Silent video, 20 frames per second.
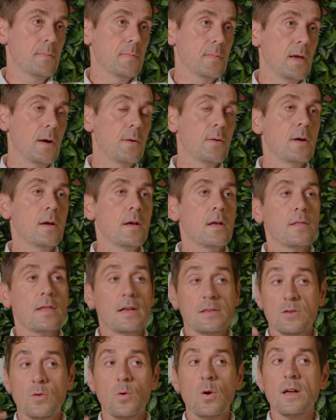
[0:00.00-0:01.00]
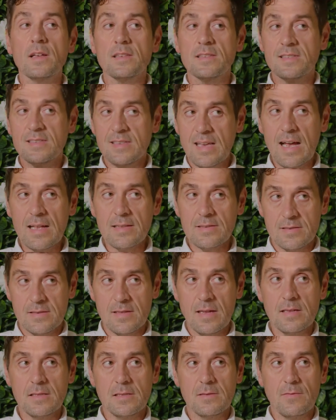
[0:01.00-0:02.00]
Now, that's quite a sad
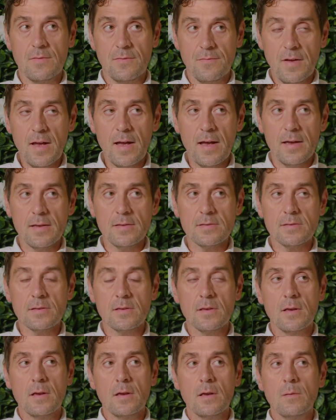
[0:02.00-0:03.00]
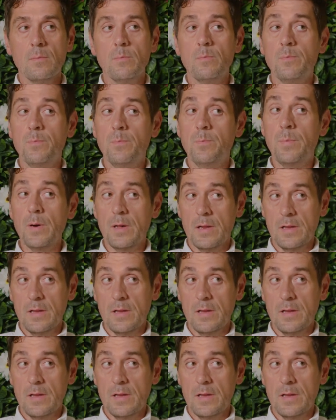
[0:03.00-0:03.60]
state of affairs, but